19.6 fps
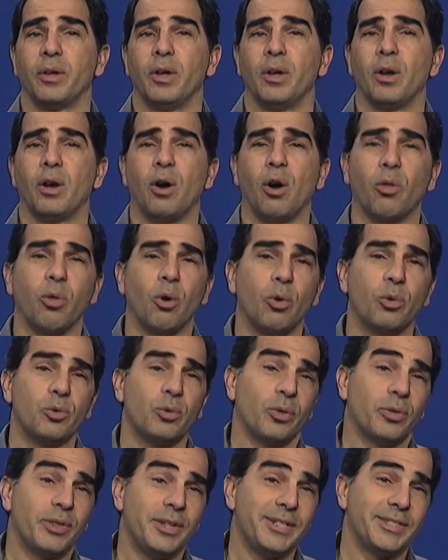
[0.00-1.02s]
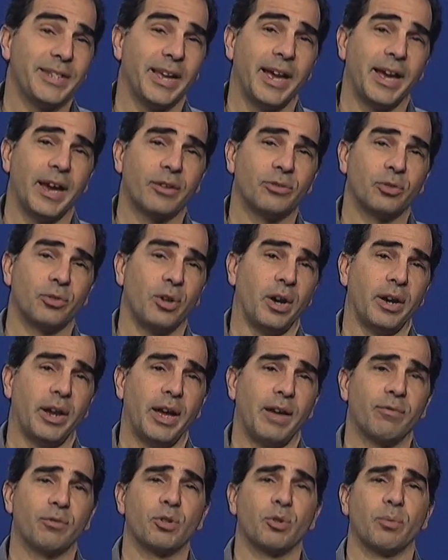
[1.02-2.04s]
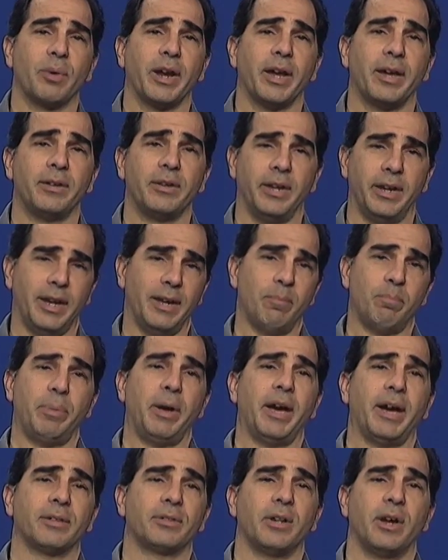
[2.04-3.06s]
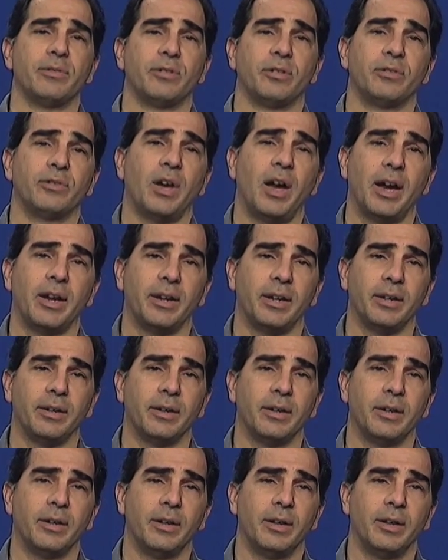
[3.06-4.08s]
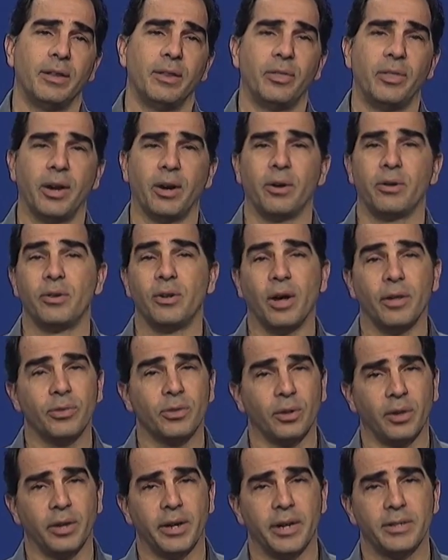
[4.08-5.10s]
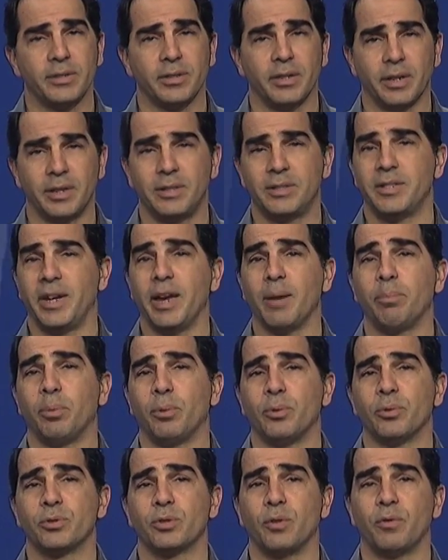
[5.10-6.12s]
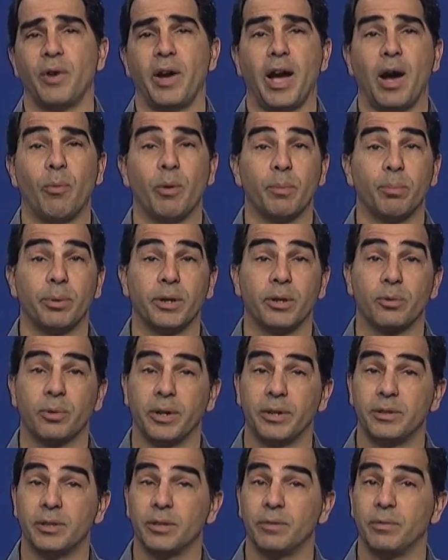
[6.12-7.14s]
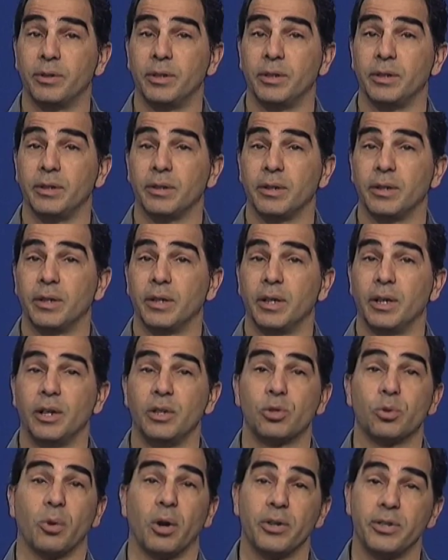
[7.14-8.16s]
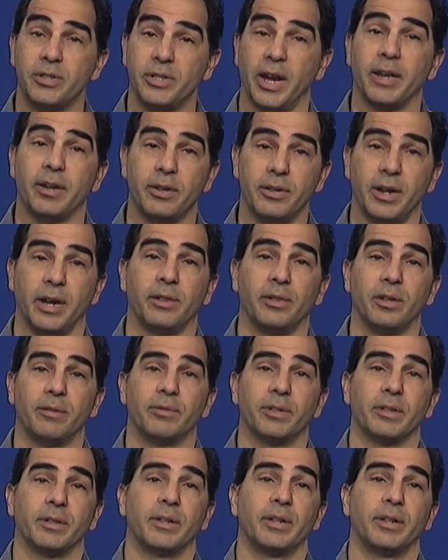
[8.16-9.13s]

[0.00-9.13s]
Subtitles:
Although these acts do not have grand impact on society, they are nonetheless examples of how we bring creativity into our day-to-day living,